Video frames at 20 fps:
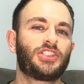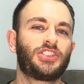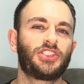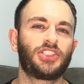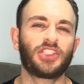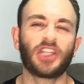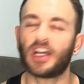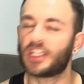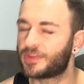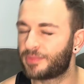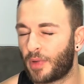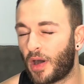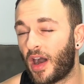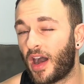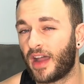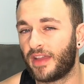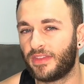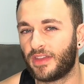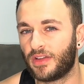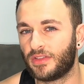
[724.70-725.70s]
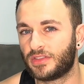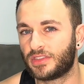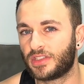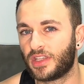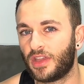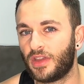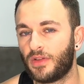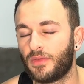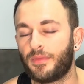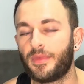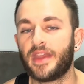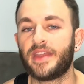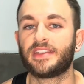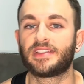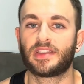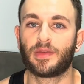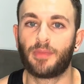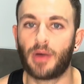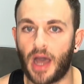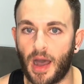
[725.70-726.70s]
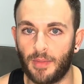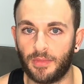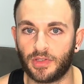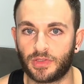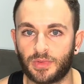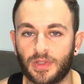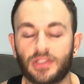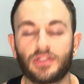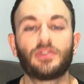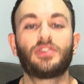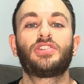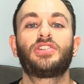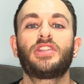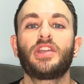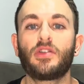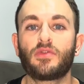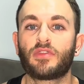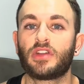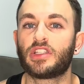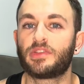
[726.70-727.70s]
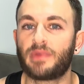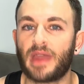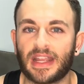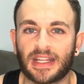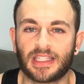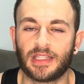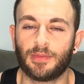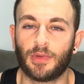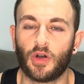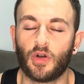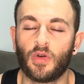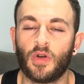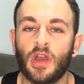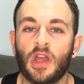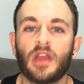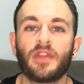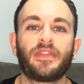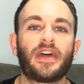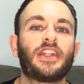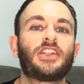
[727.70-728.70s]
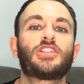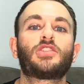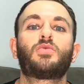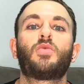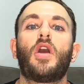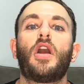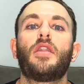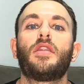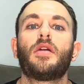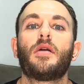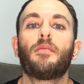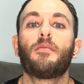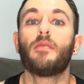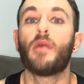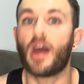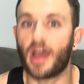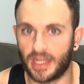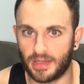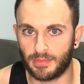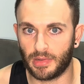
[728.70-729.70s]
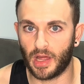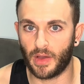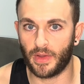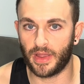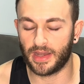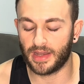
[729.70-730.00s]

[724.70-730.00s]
just behind those two is the pumps, which are still respectable, they just weren't mind-blowing.